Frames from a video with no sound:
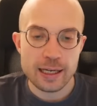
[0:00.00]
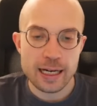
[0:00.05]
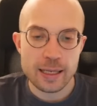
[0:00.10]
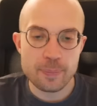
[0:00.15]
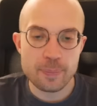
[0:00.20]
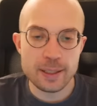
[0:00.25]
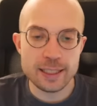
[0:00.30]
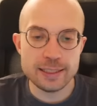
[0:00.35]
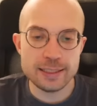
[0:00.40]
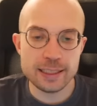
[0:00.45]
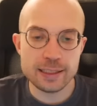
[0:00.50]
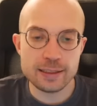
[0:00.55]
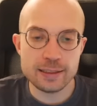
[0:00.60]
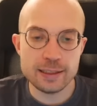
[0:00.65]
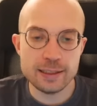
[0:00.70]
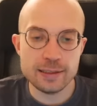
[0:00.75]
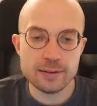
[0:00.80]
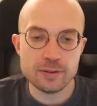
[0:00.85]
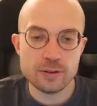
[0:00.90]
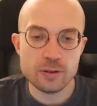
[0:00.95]
And
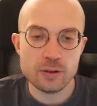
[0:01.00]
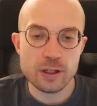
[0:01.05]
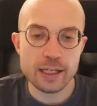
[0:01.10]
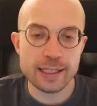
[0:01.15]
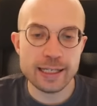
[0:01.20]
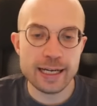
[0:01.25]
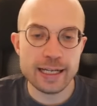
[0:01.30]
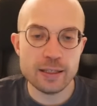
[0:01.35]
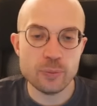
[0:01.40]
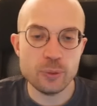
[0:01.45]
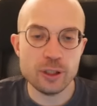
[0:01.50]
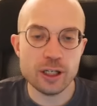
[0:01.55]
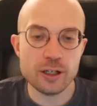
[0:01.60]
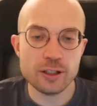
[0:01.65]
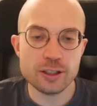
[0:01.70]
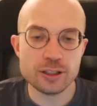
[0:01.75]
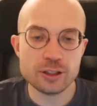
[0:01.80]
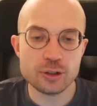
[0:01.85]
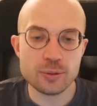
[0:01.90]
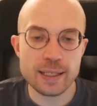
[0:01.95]
basically, again, we
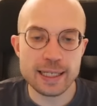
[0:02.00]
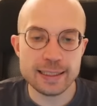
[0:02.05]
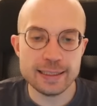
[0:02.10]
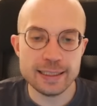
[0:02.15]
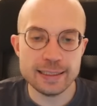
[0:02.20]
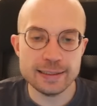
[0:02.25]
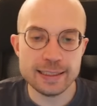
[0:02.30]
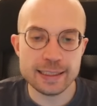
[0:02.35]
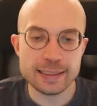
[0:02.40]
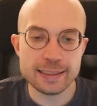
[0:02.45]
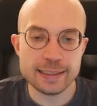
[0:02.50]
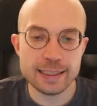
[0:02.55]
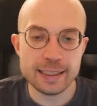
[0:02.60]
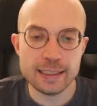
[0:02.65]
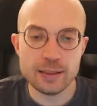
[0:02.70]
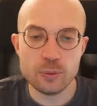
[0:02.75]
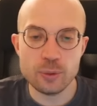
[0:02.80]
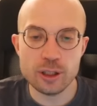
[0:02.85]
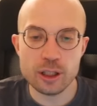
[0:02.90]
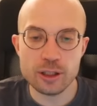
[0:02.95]
are distracting that
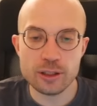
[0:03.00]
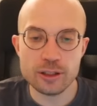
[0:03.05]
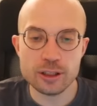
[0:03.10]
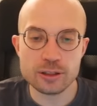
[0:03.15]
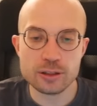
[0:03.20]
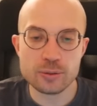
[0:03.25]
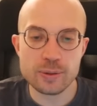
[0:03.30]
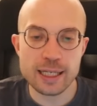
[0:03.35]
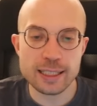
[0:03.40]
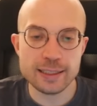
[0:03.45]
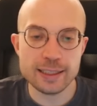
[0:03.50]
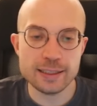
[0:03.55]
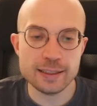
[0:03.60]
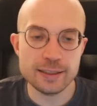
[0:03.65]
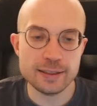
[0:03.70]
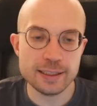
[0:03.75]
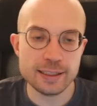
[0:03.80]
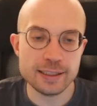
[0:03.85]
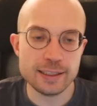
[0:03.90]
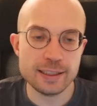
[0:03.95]
king, we are
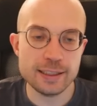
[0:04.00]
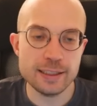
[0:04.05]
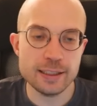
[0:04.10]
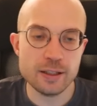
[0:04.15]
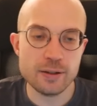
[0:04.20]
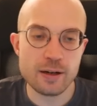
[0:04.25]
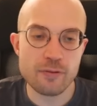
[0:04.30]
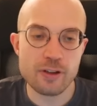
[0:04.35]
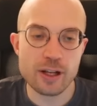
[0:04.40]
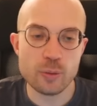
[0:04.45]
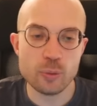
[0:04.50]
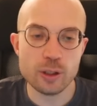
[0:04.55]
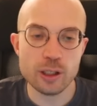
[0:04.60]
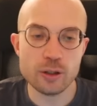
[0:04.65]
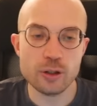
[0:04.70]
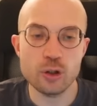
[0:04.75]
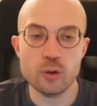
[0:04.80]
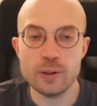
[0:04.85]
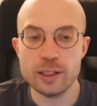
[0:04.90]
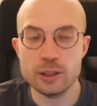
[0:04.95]
distracting the king here, and then
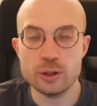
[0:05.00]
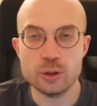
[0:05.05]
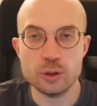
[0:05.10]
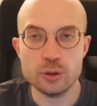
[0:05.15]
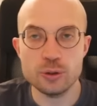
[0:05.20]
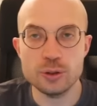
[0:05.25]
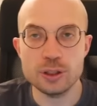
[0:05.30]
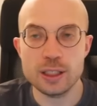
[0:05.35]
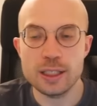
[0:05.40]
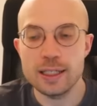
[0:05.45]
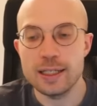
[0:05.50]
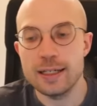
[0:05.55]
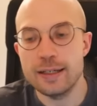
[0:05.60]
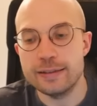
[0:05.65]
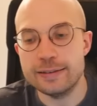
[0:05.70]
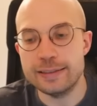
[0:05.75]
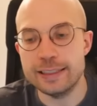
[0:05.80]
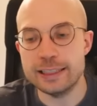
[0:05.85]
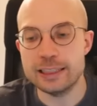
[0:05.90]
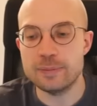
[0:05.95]
we are going to use
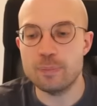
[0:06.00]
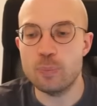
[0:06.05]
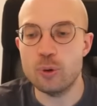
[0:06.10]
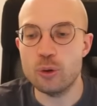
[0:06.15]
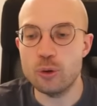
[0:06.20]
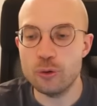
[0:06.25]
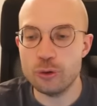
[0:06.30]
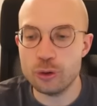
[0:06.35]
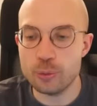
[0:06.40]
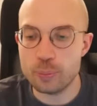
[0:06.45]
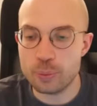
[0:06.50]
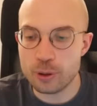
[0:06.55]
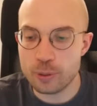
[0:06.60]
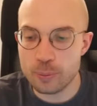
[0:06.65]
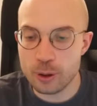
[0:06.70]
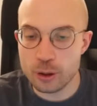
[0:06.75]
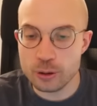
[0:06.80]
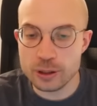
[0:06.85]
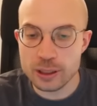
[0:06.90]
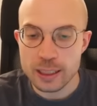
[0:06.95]
this pawn to
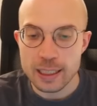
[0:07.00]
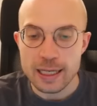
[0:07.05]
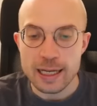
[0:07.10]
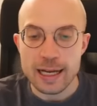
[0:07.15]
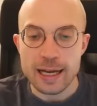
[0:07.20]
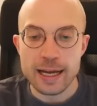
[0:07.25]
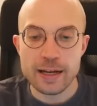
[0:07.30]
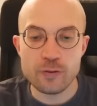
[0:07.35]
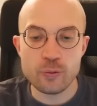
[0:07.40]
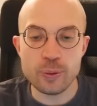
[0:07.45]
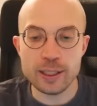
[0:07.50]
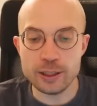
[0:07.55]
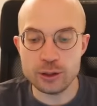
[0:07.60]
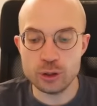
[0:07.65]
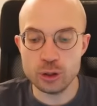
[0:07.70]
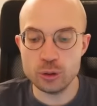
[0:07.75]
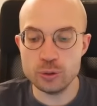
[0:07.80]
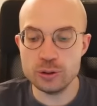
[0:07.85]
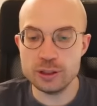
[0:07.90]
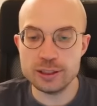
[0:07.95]
promote. If
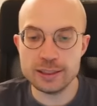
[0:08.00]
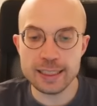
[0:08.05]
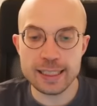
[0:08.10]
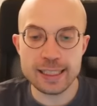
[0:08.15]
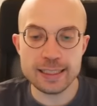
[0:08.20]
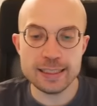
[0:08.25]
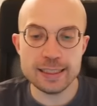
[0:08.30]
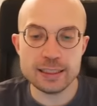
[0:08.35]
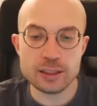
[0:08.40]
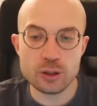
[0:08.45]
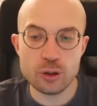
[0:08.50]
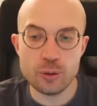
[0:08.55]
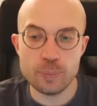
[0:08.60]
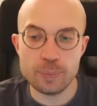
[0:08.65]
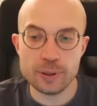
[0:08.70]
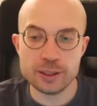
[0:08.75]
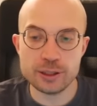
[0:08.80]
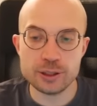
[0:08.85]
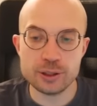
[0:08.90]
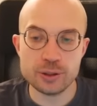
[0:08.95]
we don't take this
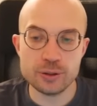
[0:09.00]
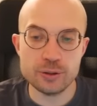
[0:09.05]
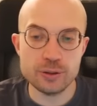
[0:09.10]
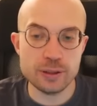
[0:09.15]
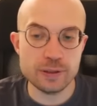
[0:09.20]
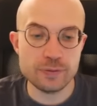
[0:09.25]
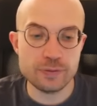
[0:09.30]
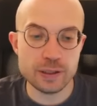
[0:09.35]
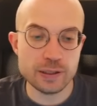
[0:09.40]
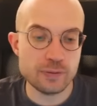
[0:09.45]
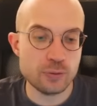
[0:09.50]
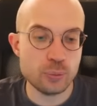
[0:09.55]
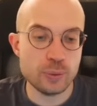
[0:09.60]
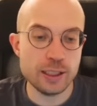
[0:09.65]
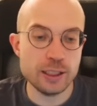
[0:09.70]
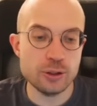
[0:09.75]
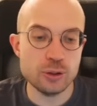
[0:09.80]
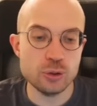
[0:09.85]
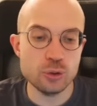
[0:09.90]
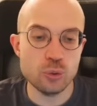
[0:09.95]
en passant, if
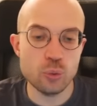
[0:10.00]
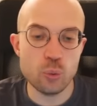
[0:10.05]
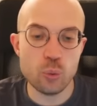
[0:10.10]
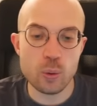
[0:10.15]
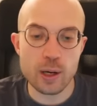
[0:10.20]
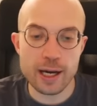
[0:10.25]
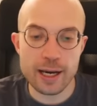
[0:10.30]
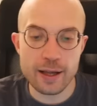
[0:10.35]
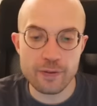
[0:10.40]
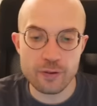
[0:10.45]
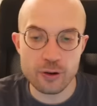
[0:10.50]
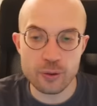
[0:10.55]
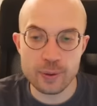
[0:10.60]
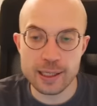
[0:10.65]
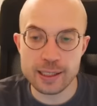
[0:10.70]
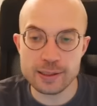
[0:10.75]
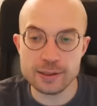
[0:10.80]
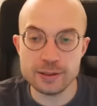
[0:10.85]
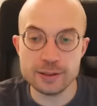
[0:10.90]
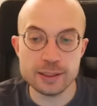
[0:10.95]
we do
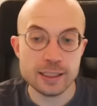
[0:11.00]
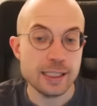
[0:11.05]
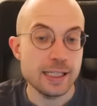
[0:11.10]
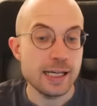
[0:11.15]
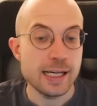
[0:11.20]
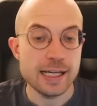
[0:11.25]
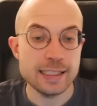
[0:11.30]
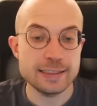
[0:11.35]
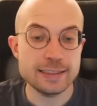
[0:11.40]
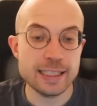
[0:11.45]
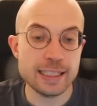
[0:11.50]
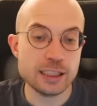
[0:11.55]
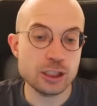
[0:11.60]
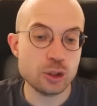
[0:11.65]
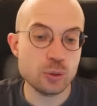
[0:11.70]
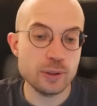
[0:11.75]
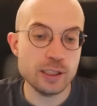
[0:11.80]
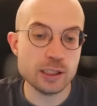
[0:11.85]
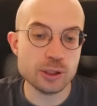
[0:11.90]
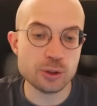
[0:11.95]
whatever else, it's
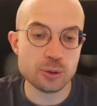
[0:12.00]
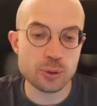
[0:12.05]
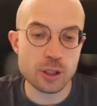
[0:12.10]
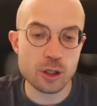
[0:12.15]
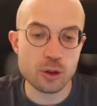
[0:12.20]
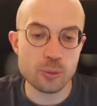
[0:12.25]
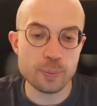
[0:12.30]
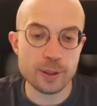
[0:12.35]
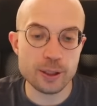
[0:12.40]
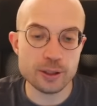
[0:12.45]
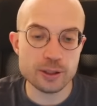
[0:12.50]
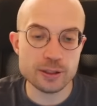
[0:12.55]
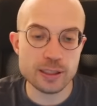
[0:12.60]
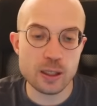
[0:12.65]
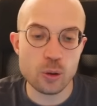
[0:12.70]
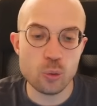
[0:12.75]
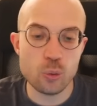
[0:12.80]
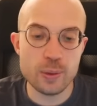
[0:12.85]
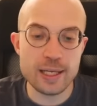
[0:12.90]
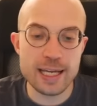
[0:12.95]
actually a draw, because
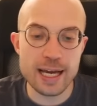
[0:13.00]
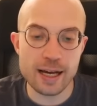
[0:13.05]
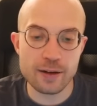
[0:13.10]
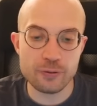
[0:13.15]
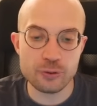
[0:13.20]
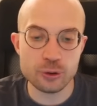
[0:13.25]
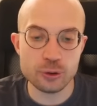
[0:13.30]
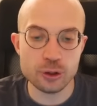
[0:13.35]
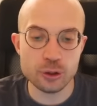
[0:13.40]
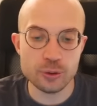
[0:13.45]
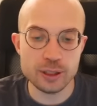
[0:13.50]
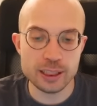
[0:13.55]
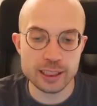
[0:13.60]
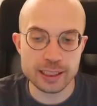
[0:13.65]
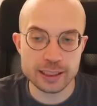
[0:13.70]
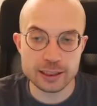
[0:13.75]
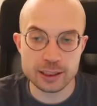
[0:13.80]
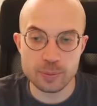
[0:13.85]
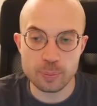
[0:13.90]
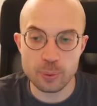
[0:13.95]
now we have to go
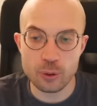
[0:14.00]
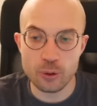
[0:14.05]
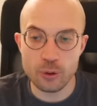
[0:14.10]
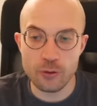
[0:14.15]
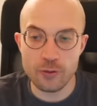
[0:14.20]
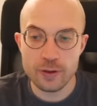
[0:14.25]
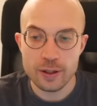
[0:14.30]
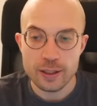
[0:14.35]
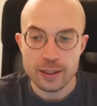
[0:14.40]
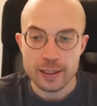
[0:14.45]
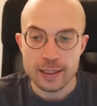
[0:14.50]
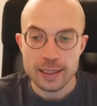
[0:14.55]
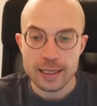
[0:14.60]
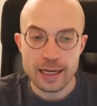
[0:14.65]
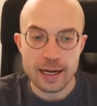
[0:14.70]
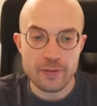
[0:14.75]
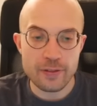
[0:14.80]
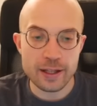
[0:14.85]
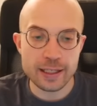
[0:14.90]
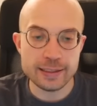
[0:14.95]
chase the pawn,
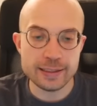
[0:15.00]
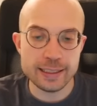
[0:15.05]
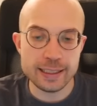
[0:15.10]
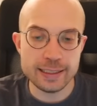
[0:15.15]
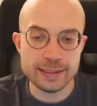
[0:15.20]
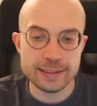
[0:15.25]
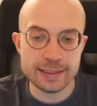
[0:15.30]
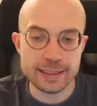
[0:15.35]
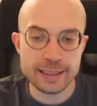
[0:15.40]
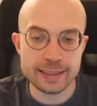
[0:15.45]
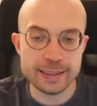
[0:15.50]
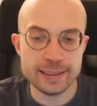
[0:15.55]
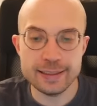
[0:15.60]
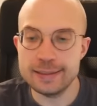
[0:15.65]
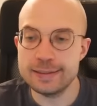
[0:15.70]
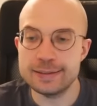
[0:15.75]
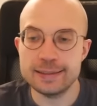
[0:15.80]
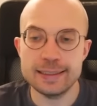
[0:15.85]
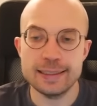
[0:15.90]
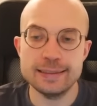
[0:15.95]
and then they take
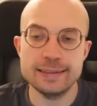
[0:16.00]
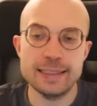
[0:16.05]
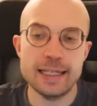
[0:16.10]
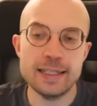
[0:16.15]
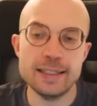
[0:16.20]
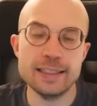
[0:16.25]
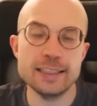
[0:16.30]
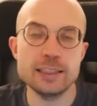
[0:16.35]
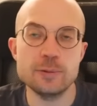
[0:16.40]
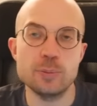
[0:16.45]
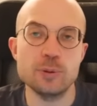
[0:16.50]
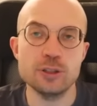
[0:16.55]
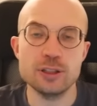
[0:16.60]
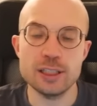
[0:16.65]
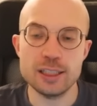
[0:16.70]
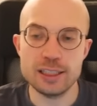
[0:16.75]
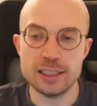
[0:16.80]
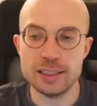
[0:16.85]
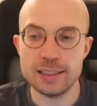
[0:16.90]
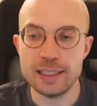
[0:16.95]
this, and this
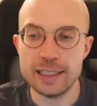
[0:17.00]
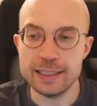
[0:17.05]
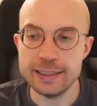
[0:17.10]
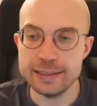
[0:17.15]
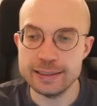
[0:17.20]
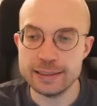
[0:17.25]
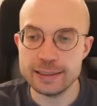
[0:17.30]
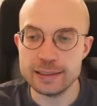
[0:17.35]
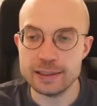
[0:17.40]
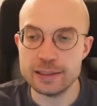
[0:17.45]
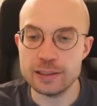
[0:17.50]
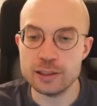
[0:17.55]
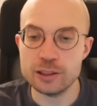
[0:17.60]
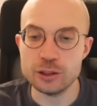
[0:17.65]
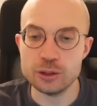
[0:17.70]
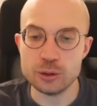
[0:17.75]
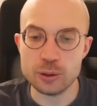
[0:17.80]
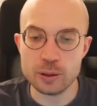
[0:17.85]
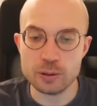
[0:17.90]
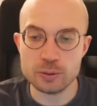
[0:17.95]
position is
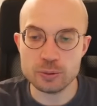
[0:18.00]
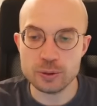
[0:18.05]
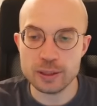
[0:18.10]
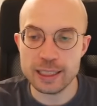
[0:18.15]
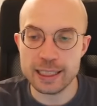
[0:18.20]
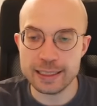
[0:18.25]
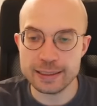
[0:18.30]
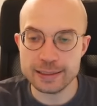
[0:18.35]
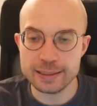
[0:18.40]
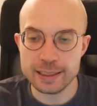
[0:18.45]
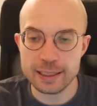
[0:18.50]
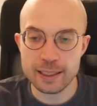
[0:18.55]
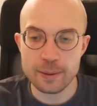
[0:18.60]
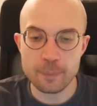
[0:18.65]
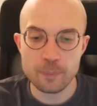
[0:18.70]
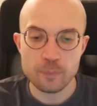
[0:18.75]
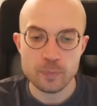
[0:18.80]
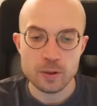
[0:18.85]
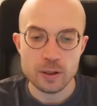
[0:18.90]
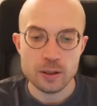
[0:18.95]
a drawn
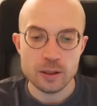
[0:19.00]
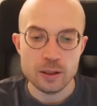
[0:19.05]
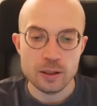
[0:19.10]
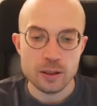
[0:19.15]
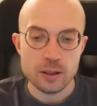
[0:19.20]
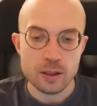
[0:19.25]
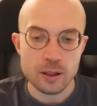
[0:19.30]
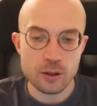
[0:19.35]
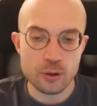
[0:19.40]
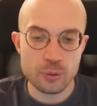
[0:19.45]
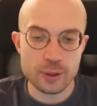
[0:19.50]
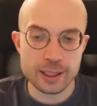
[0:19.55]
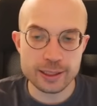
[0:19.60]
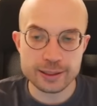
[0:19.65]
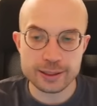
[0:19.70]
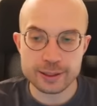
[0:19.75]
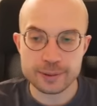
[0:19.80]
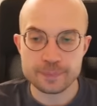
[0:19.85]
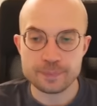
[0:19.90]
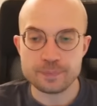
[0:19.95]
endgame. All
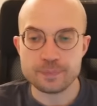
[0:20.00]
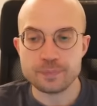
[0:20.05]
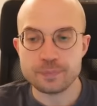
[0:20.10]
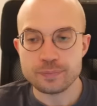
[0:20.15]
right.